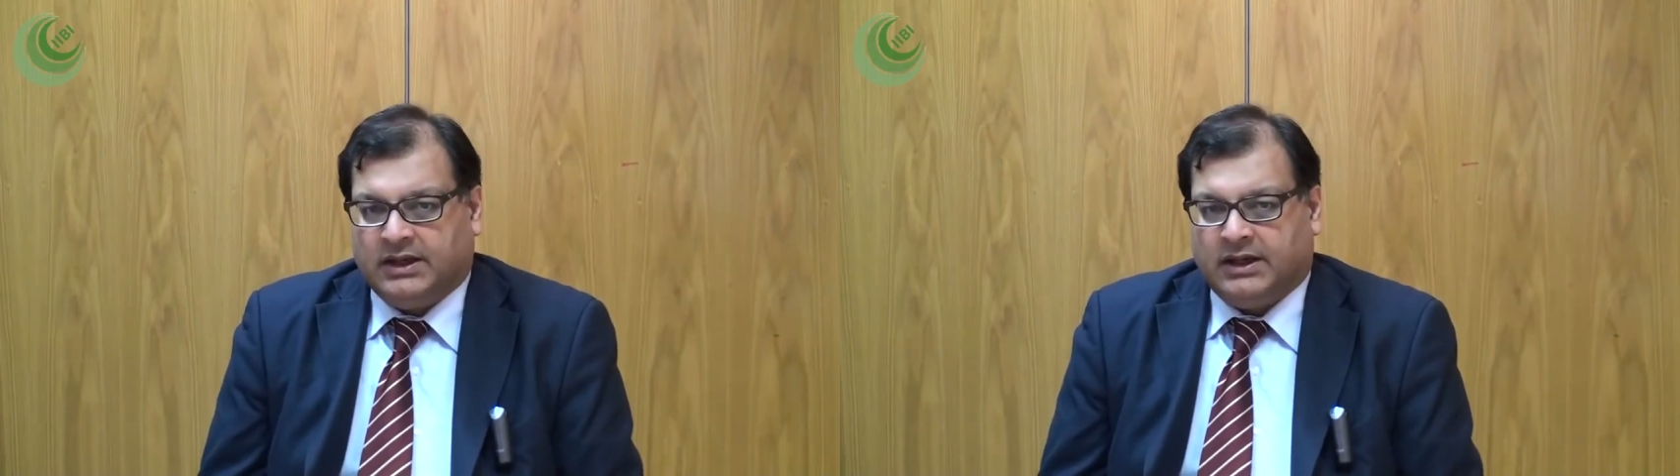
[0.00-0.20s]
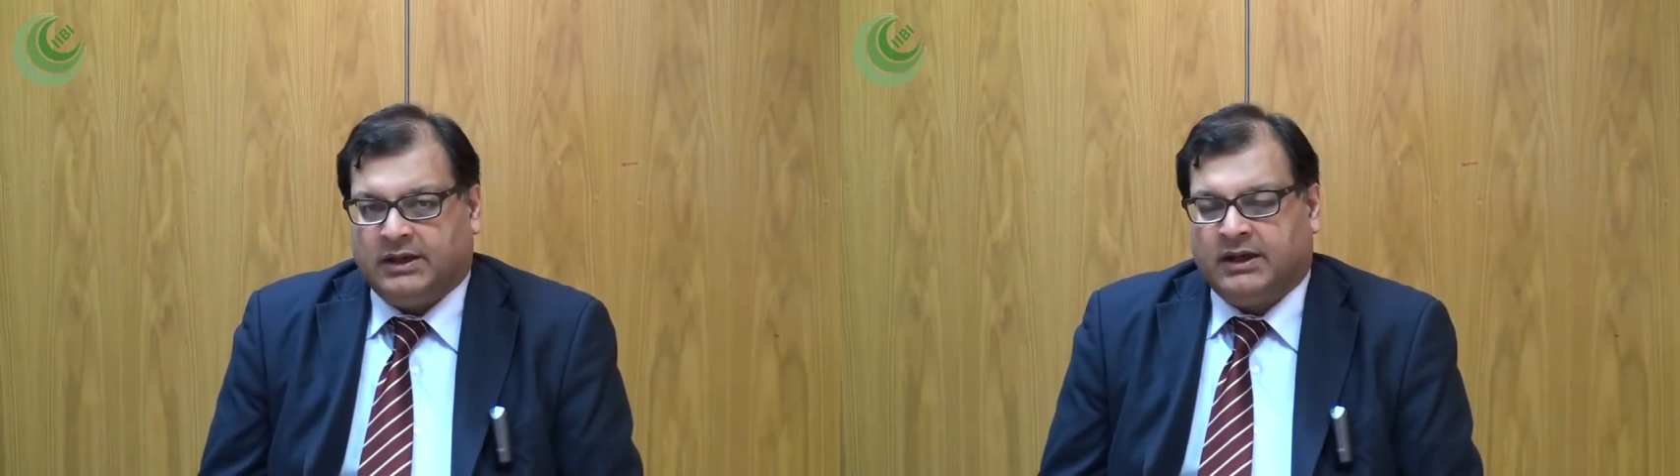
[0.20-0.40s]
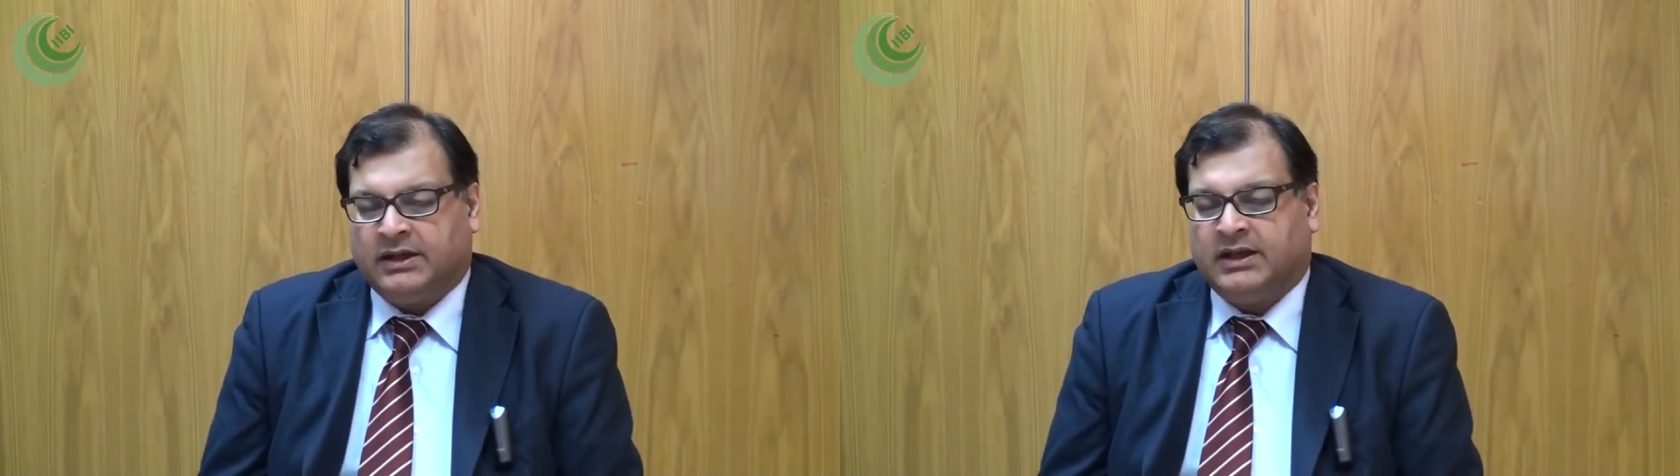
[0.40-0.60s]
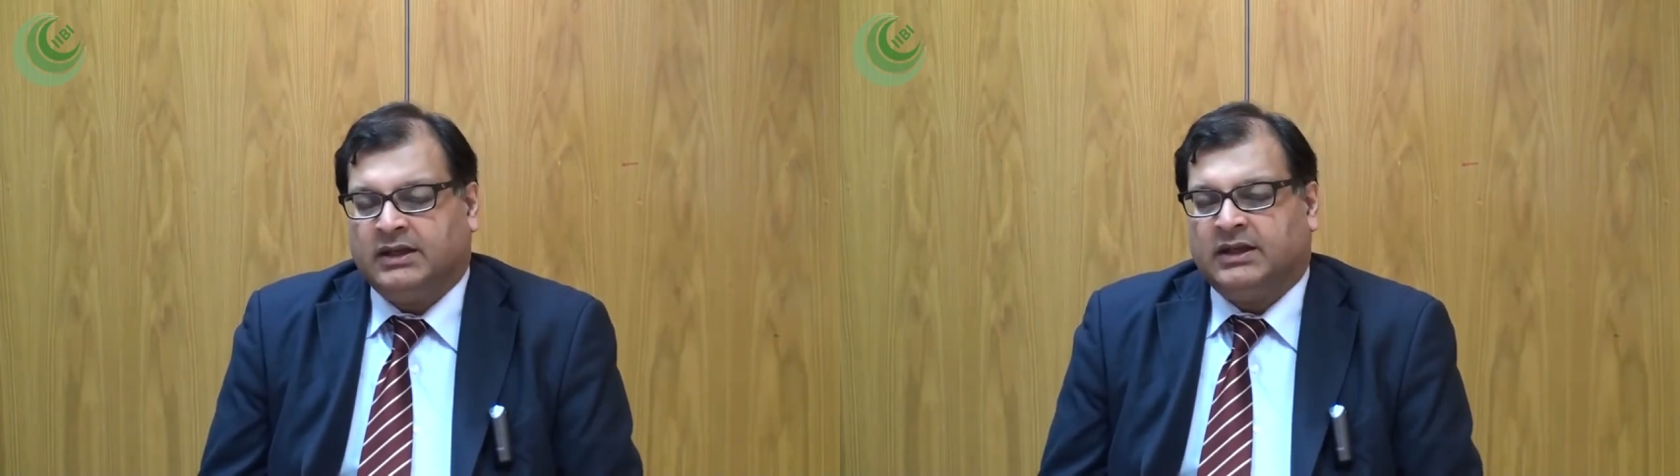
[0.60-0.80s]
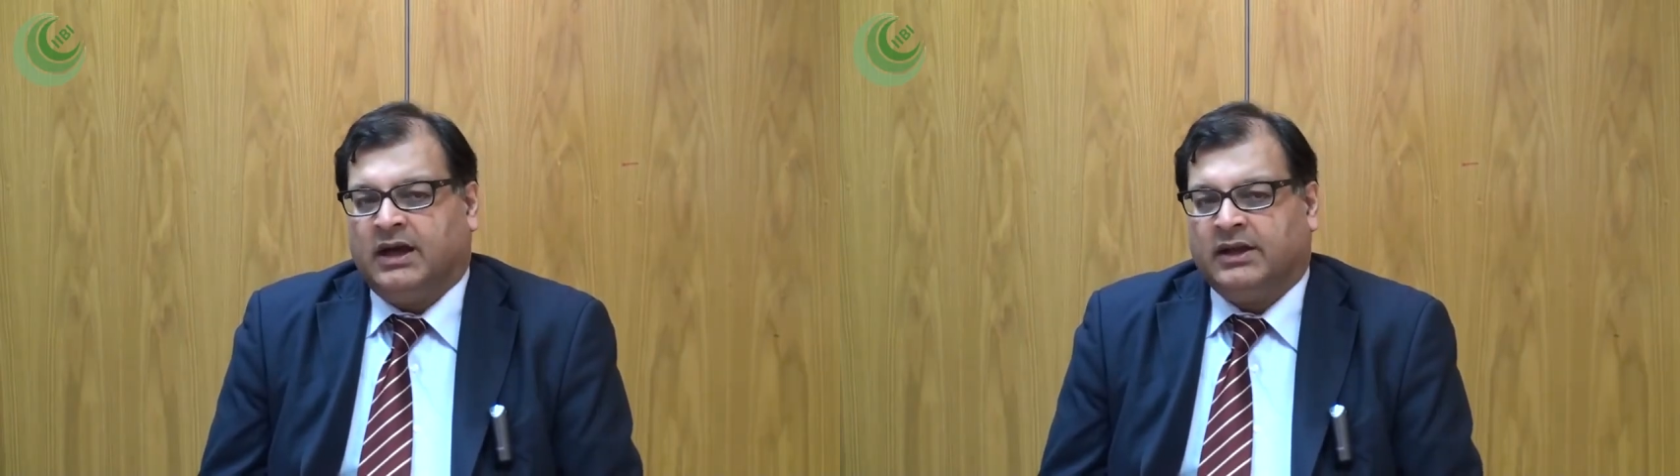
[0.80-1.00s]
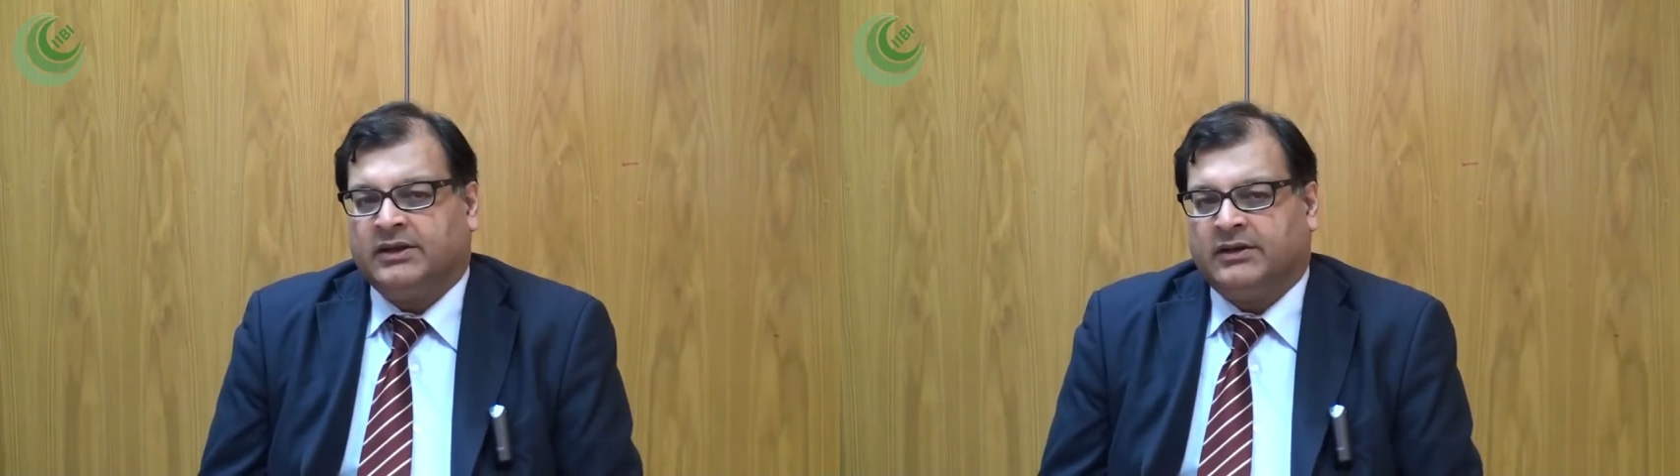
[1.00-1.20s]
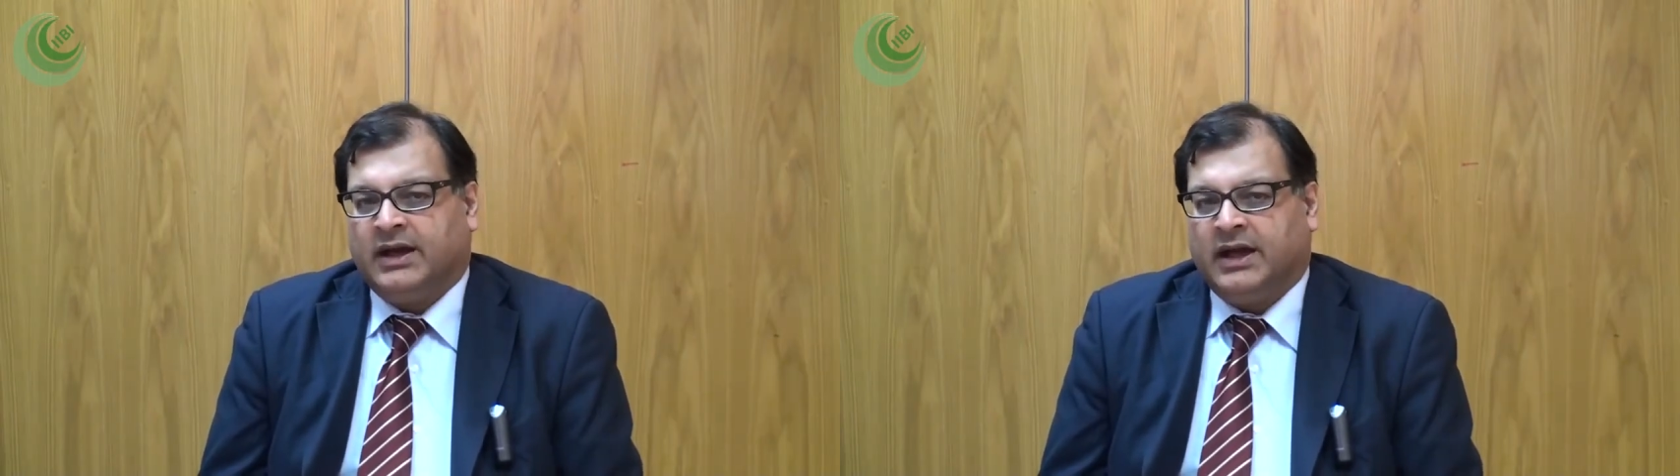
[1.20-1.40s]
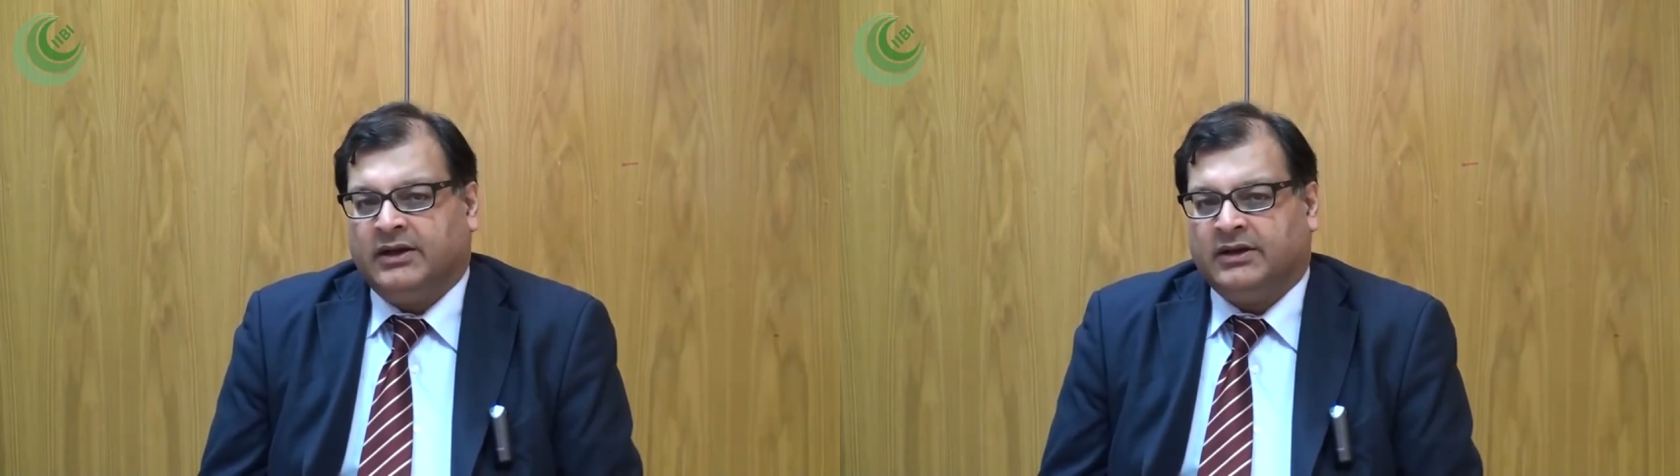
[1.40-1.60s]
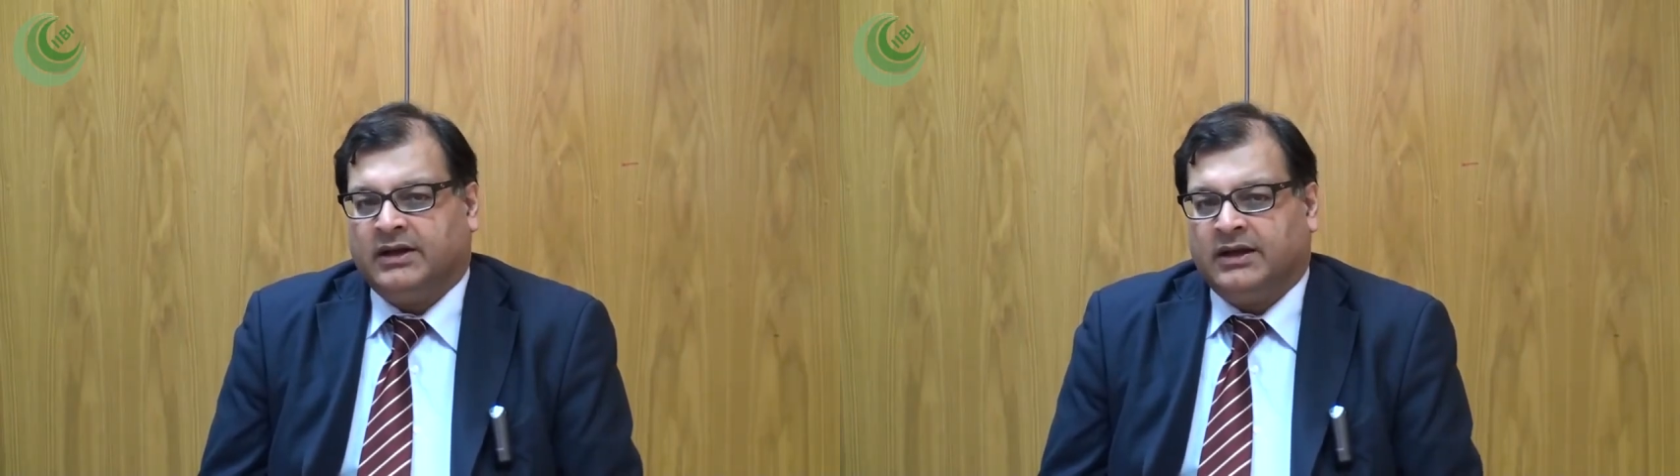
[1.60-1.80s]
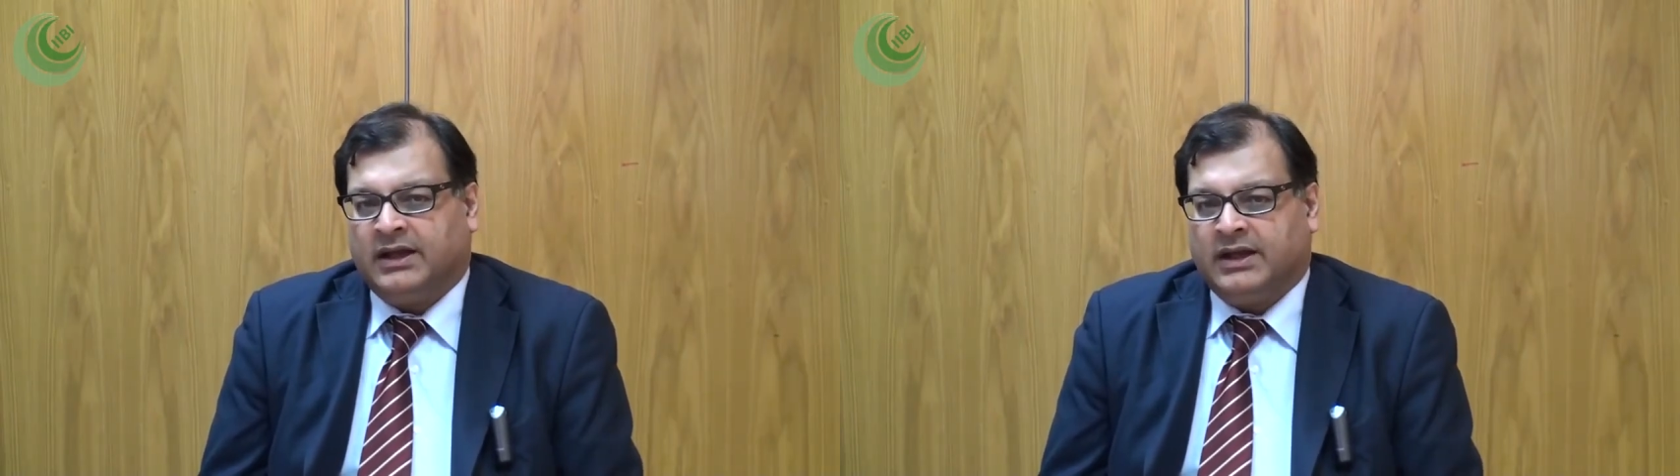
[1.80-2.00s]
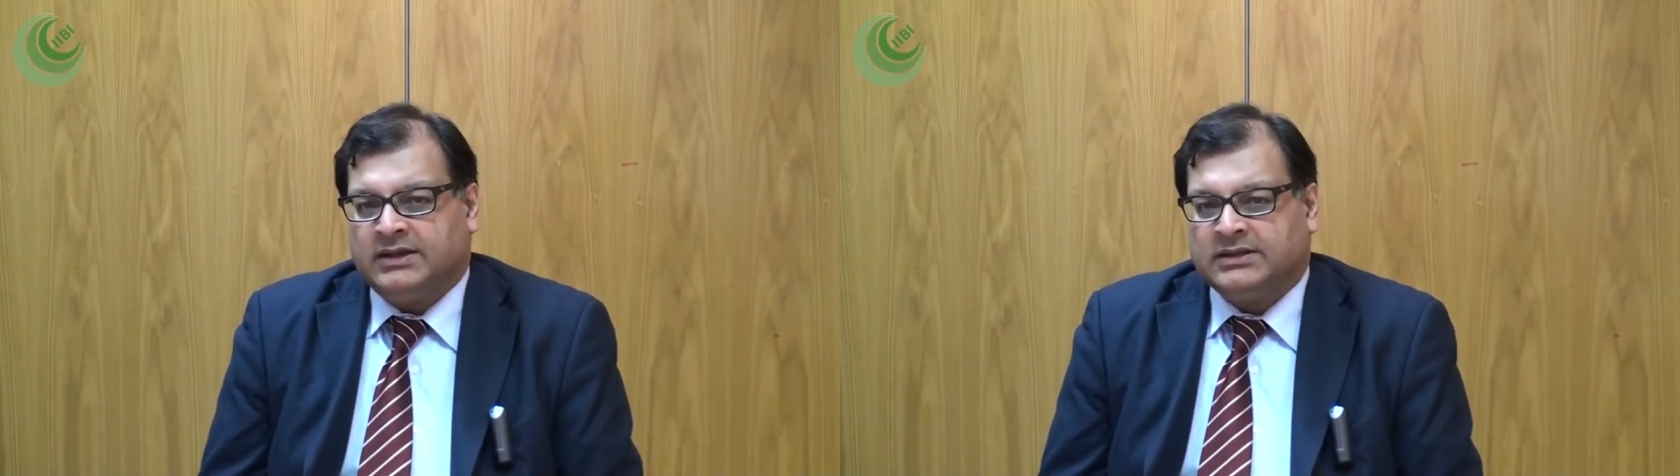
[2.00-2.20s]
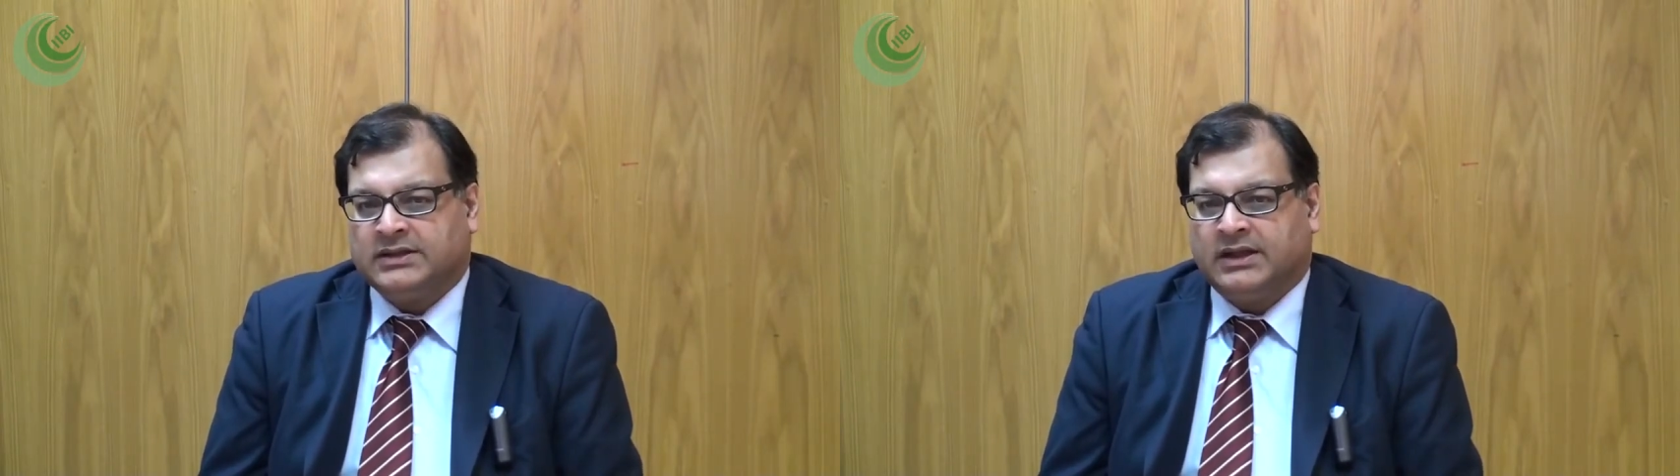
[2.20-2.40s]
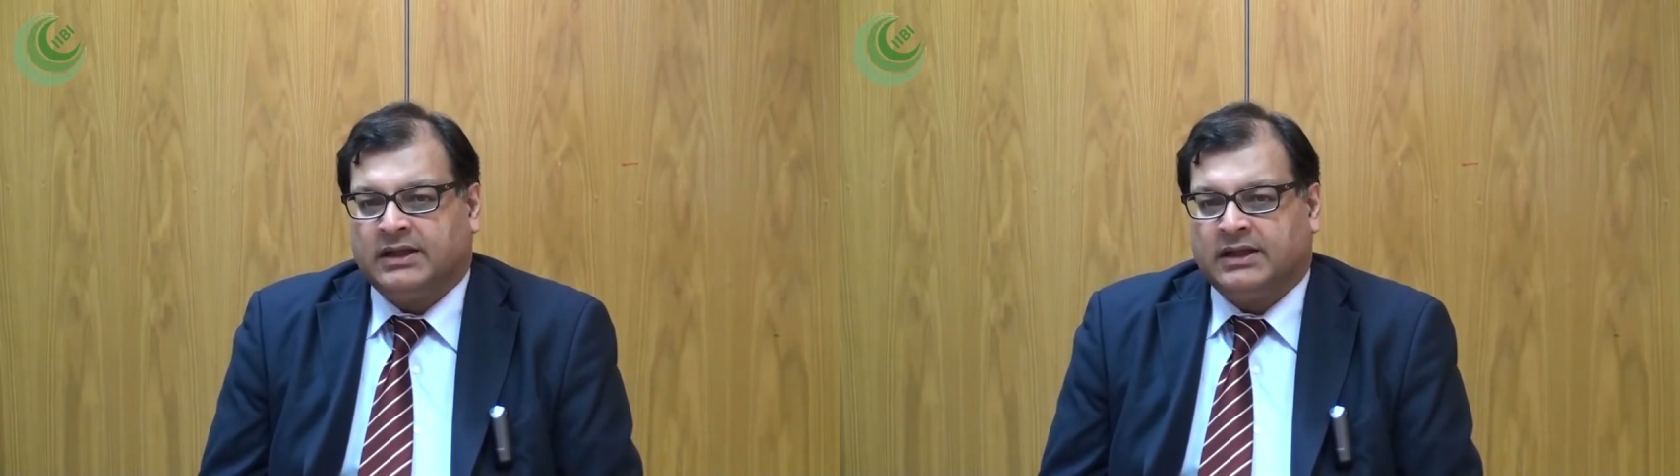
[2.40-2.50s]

I think the other area is